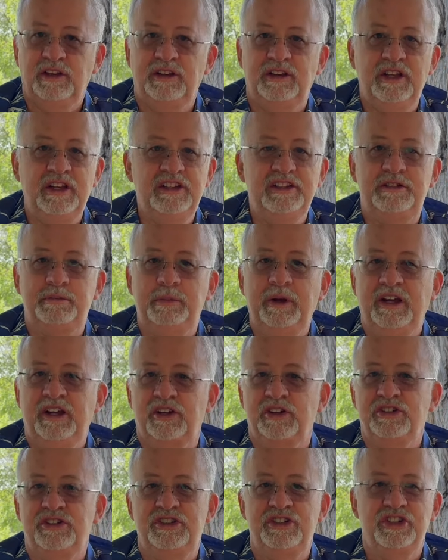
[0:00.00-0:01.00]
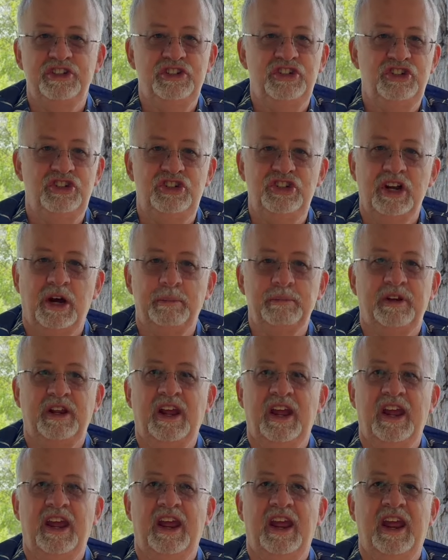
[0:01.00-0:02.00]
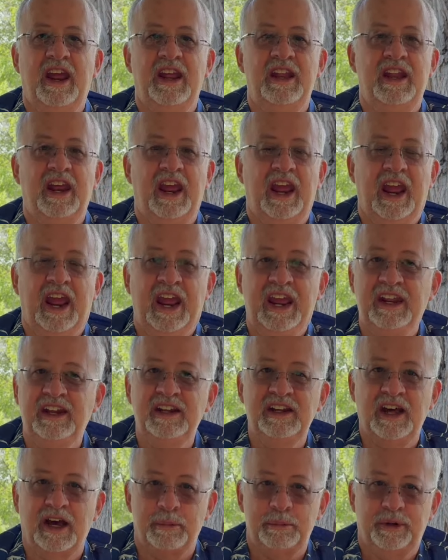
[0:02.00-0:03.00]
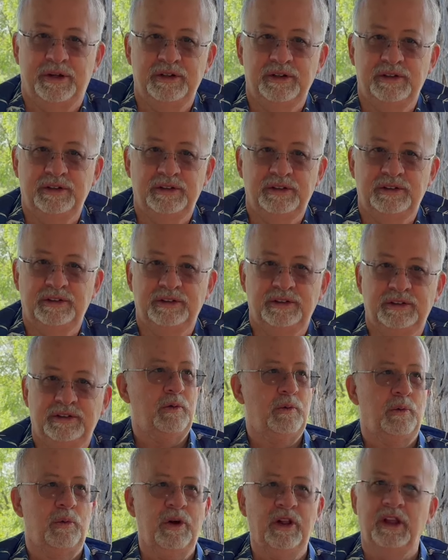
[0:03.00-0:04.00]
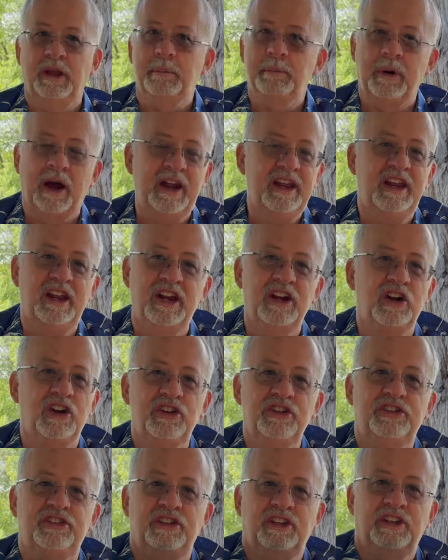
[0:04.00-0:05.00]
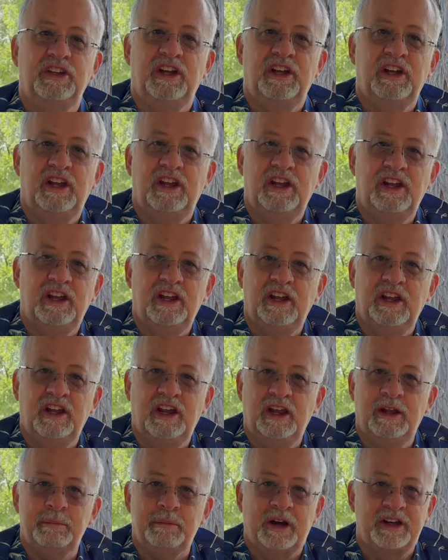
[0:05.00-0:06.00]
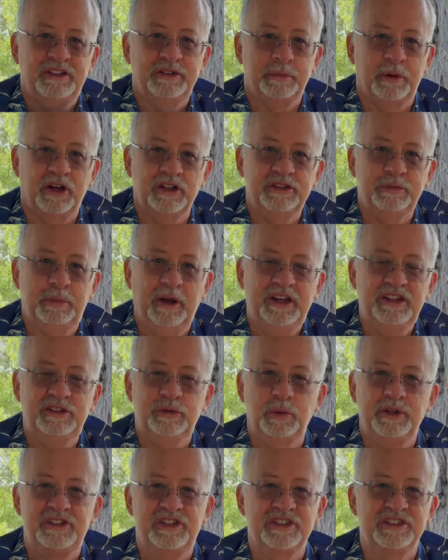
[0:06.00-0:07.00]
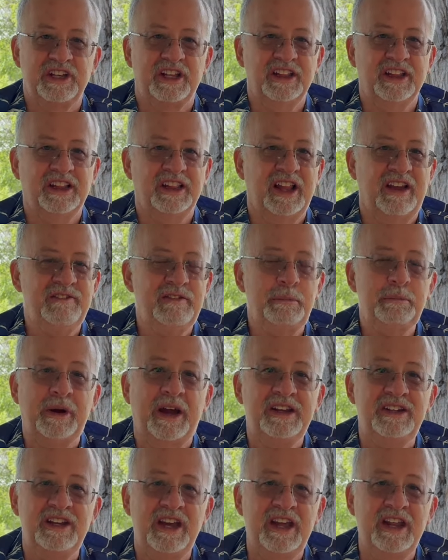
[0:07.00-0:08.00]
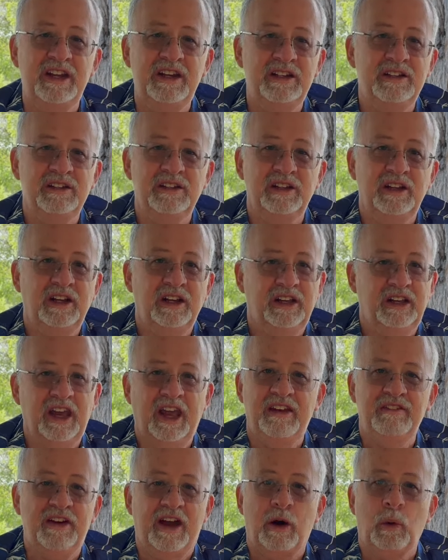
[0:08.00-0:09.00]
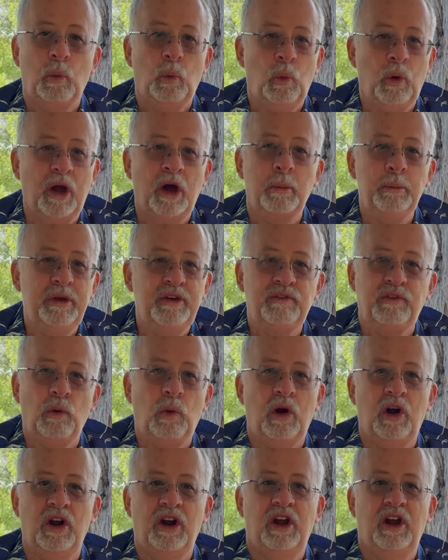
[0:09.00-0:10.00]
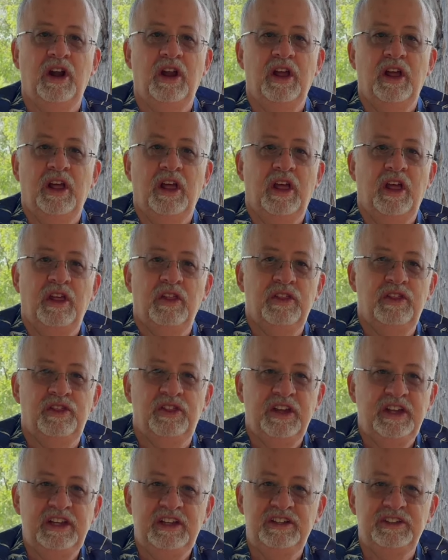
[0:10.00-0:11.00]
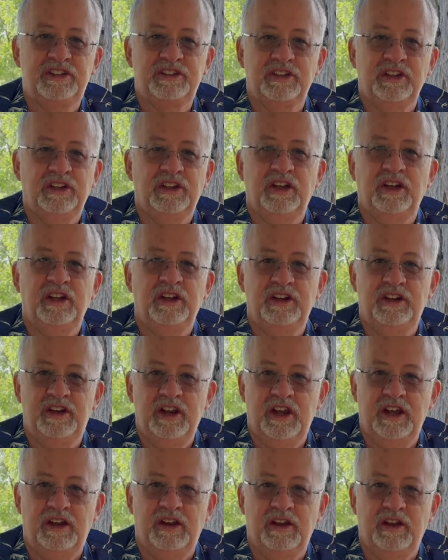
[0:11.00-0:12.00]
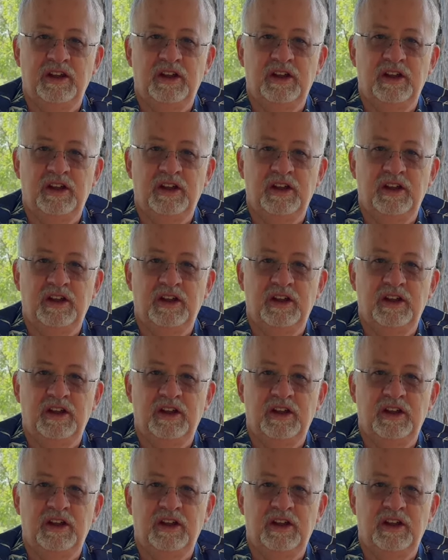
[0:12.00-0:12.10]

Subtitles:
These speakers just jumped and ate it up. Really, my ears in my small space, which is 11 by 10, gave out well before these did.